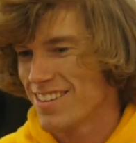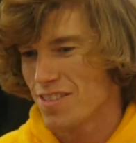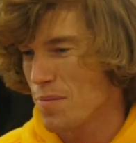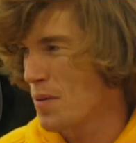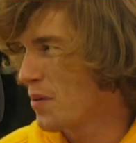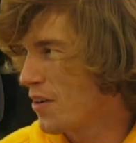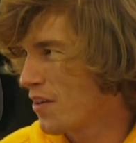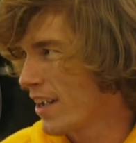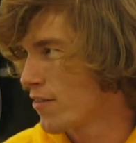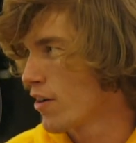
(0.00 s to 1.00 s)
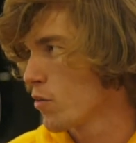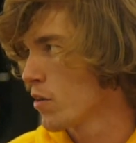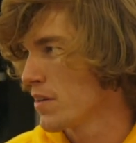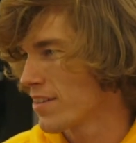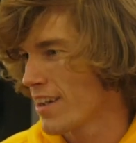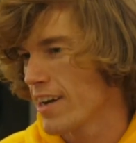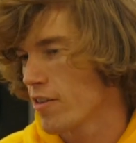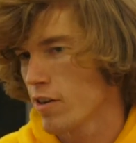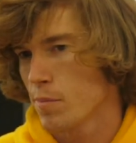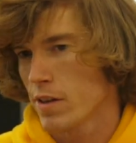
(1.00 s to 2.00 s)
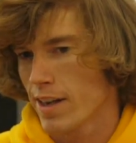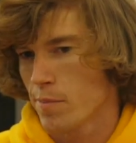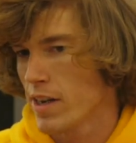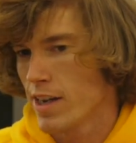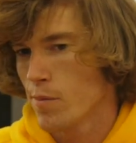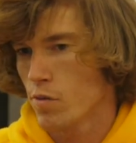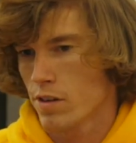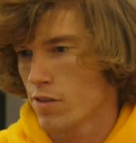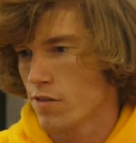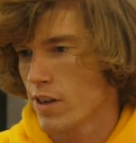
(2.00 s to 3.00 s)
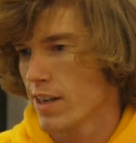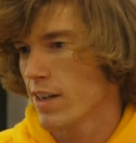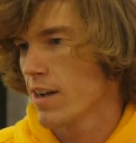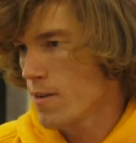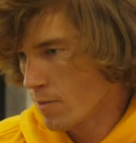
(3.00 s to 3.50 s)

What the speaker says: some people don't, like, fuck with him in the skate industry, but, like, me and him were just fucking,